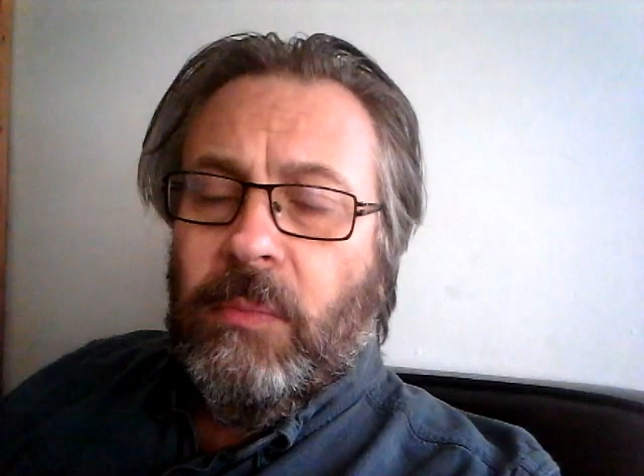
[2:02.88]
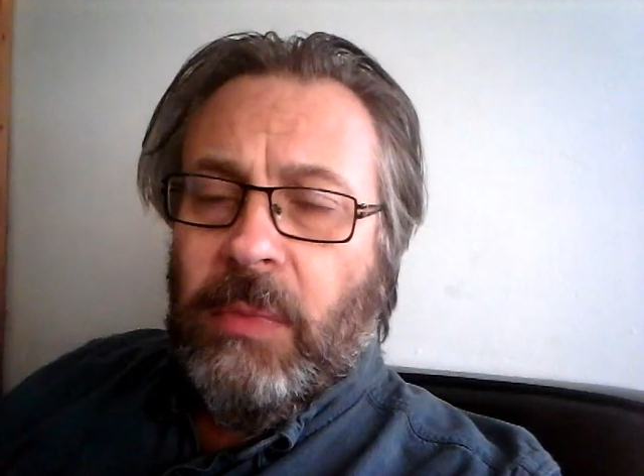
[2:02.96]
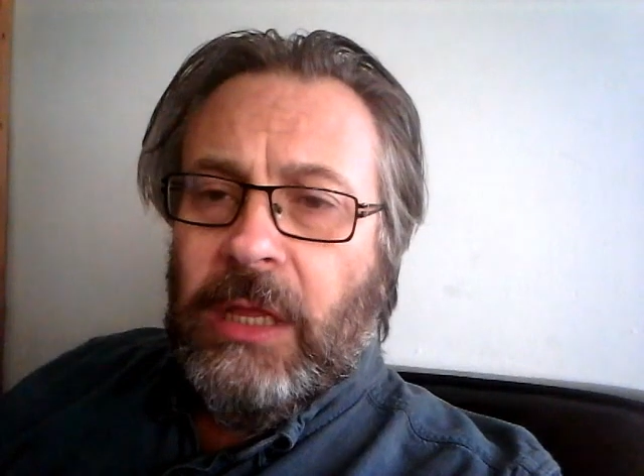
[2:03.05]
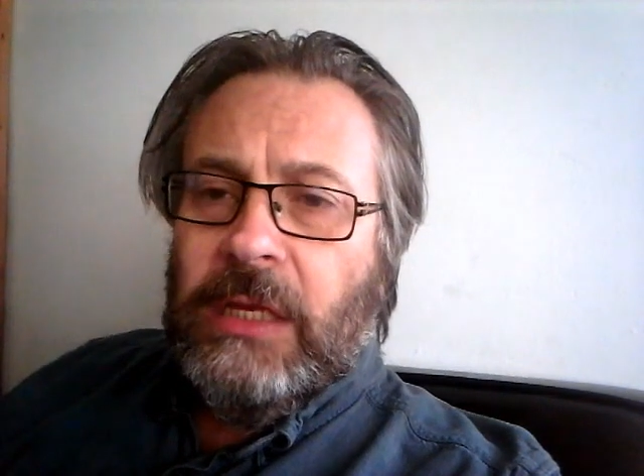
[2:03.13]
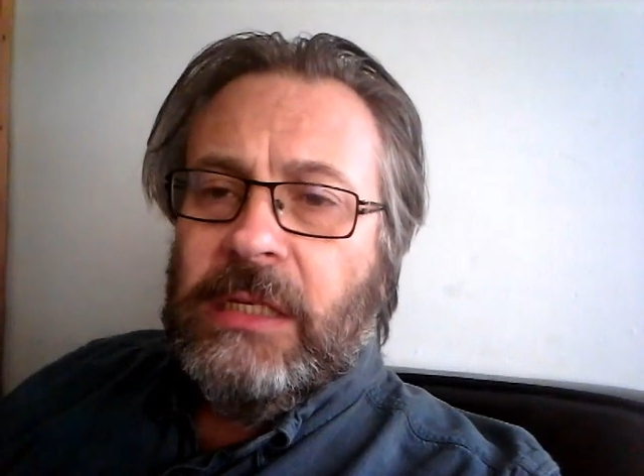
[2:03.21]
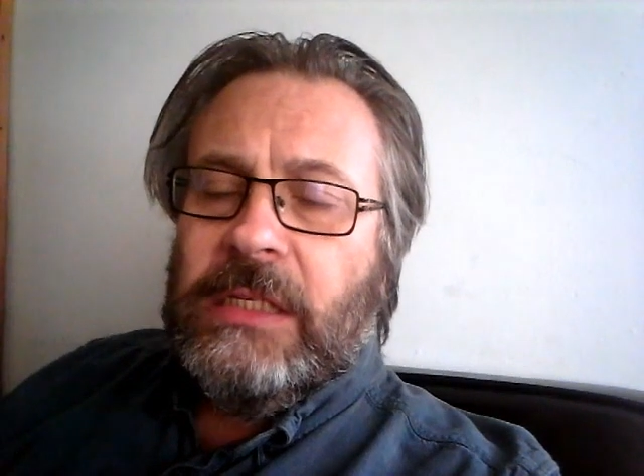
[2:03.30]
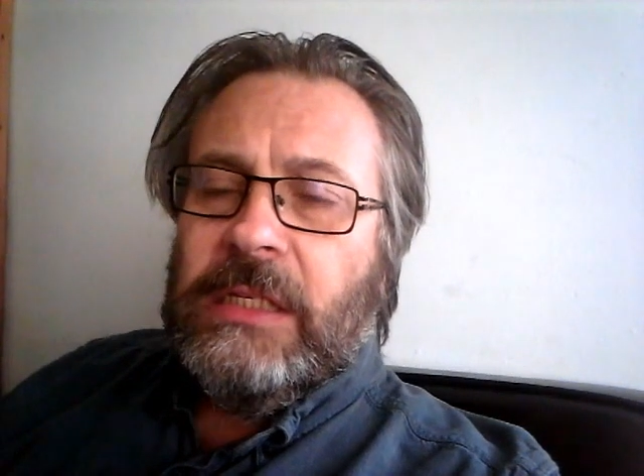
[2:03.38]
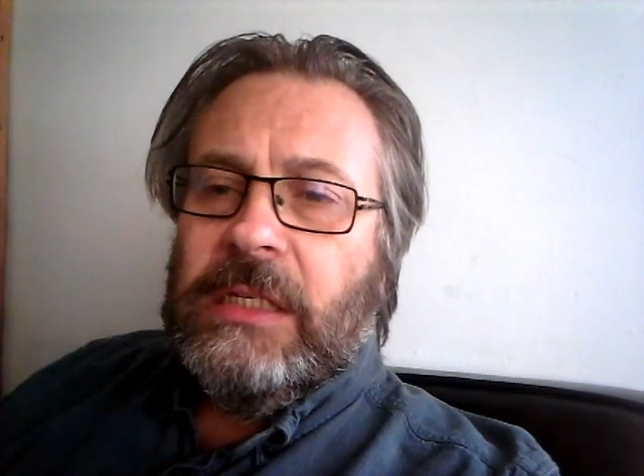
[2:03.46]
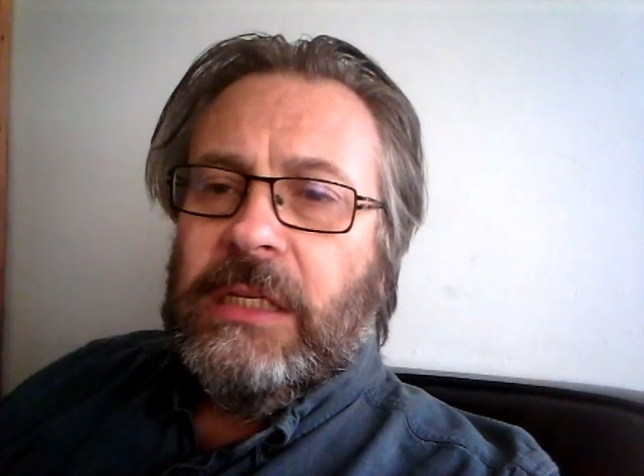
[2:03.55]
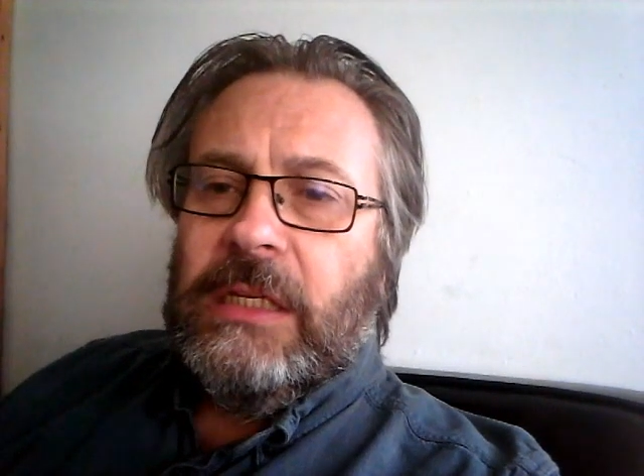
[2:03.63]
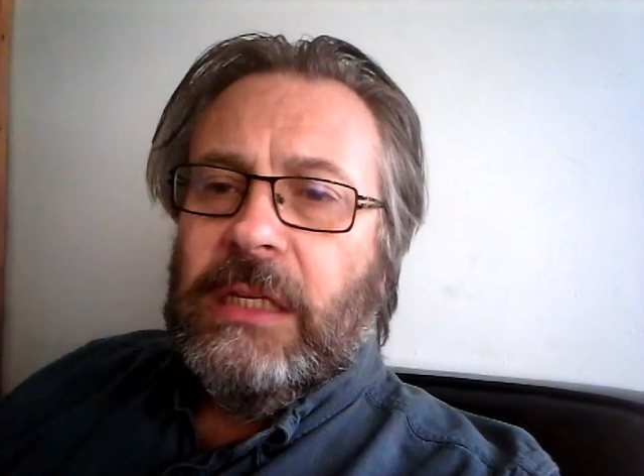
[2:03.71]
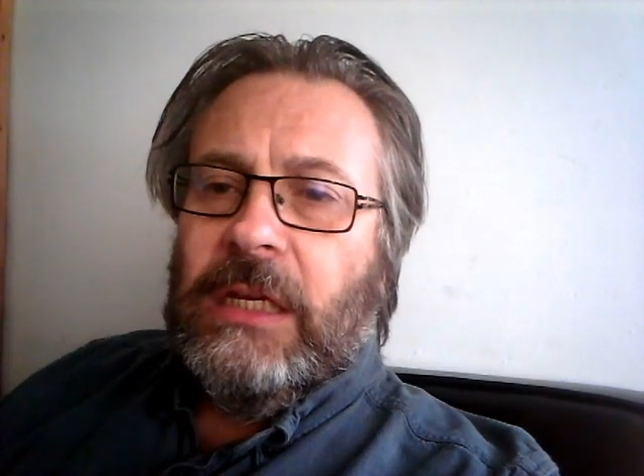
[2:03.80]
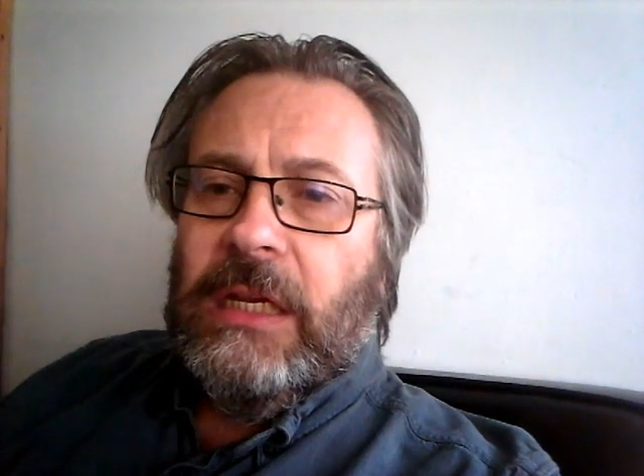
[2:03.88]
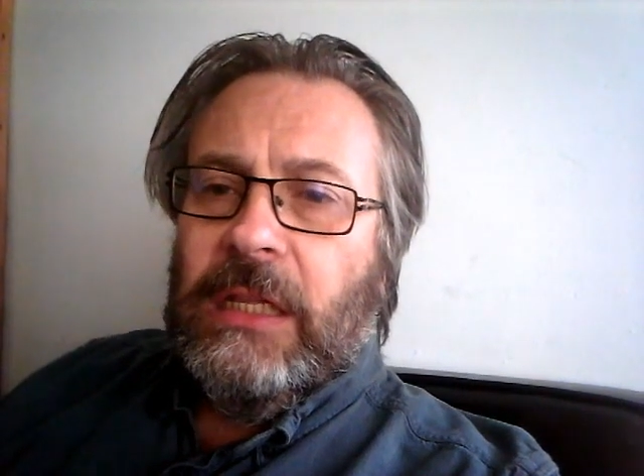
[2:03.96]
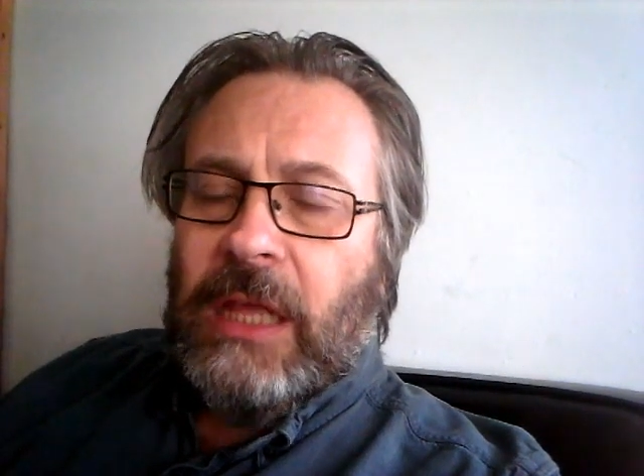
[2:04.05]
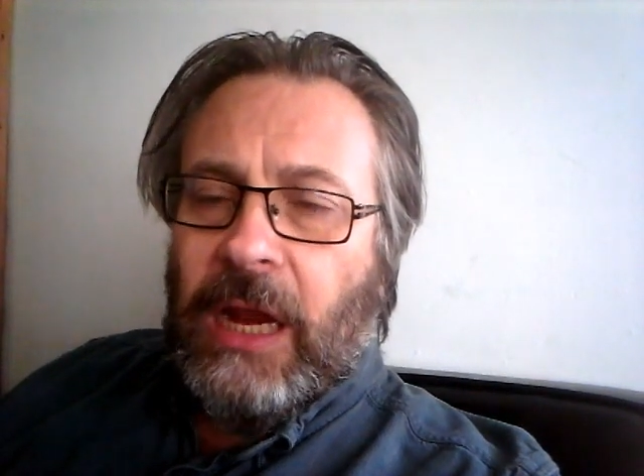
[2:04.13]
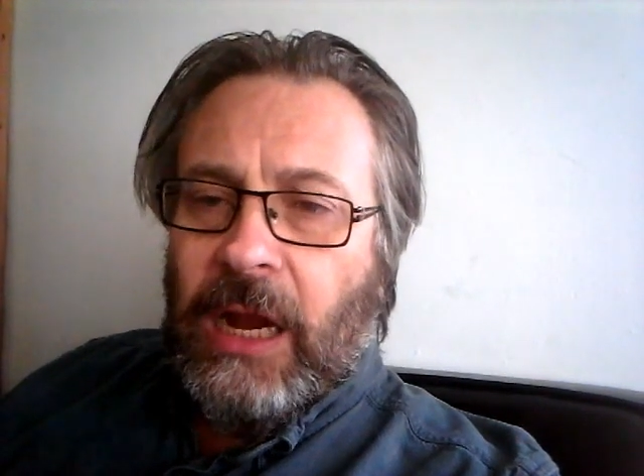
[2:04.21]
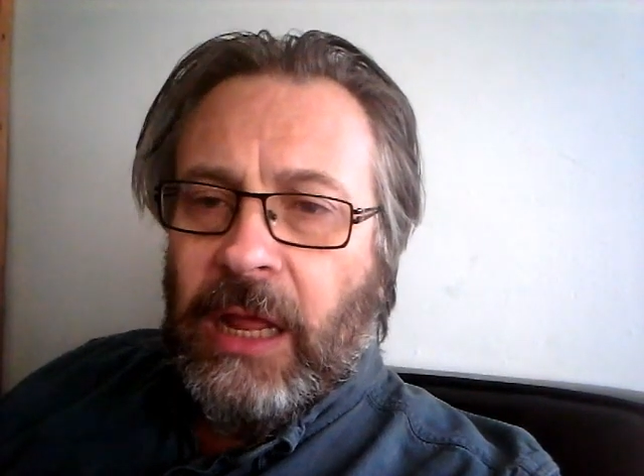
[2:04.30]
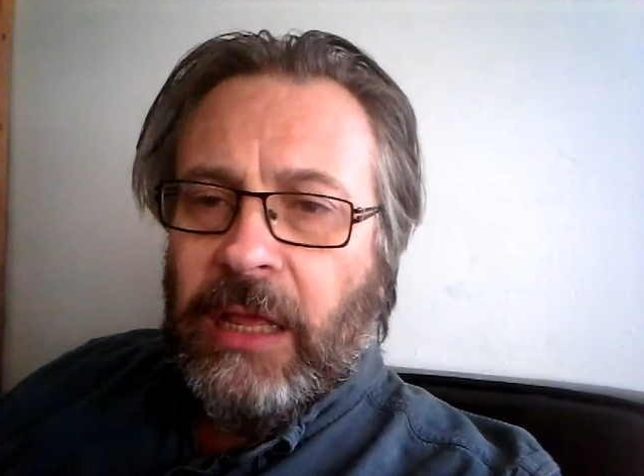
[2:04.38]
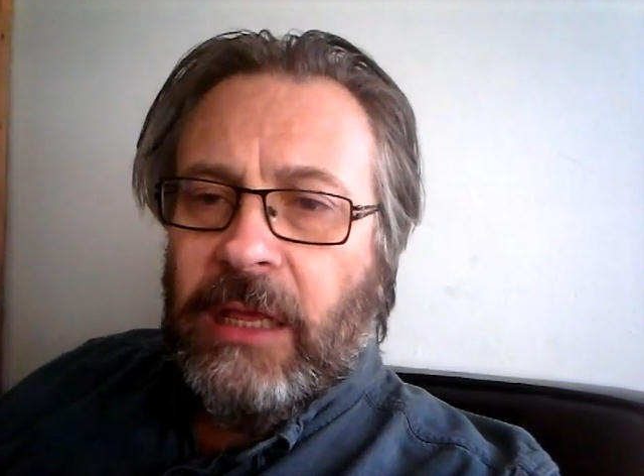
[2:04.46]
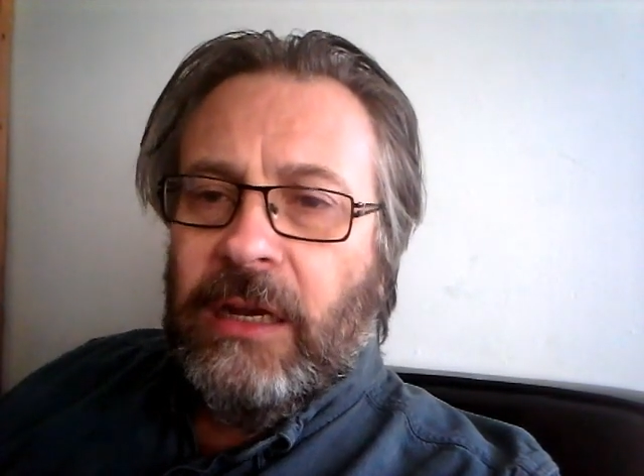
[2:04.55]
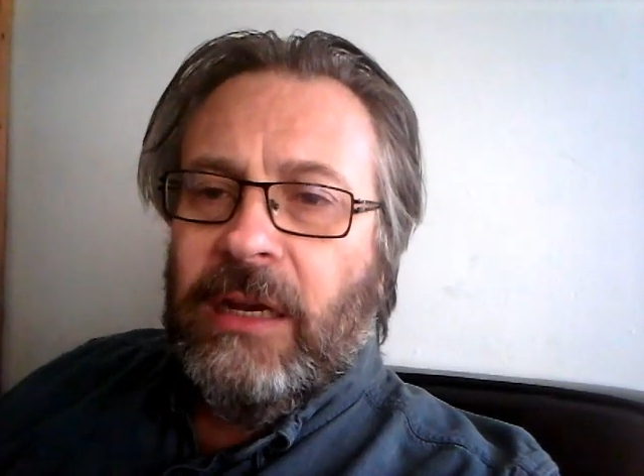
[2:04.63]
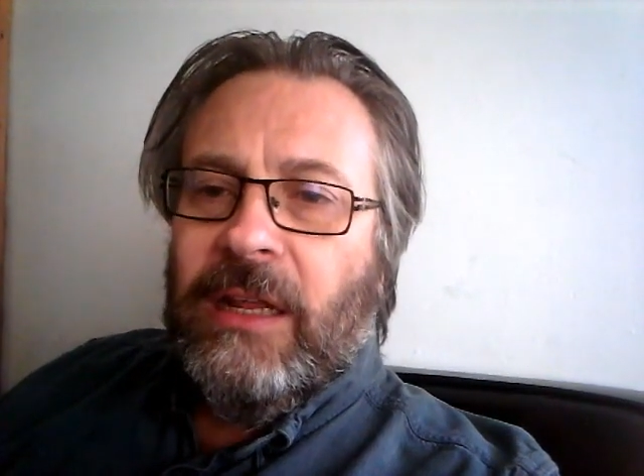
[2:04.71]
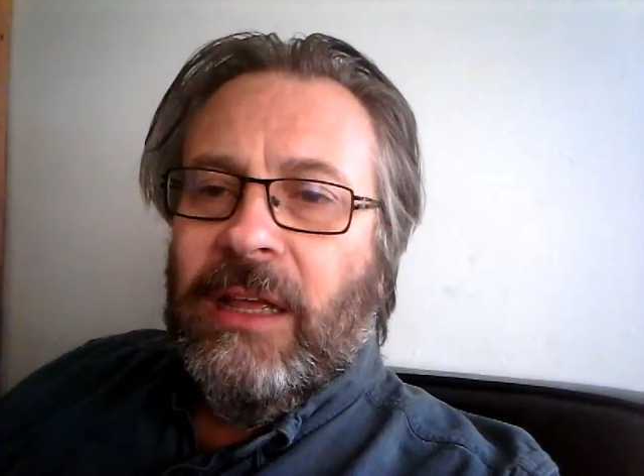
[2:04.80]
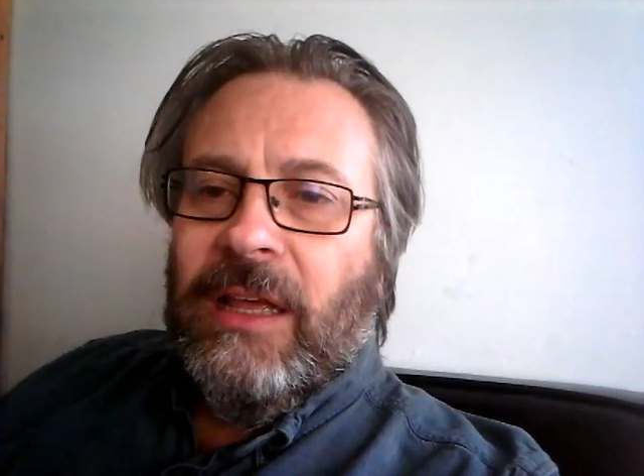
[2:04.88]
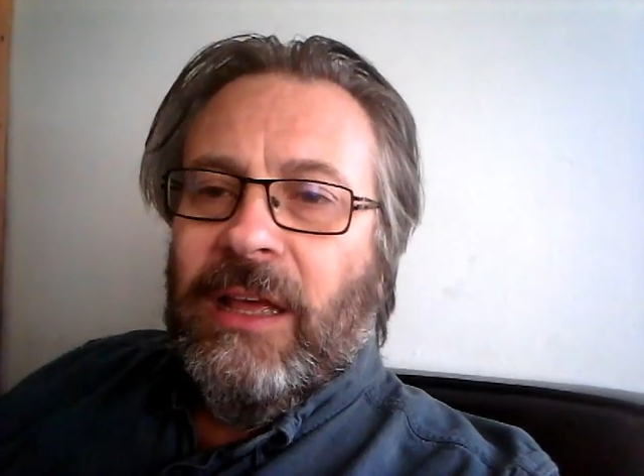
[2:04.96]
means that I can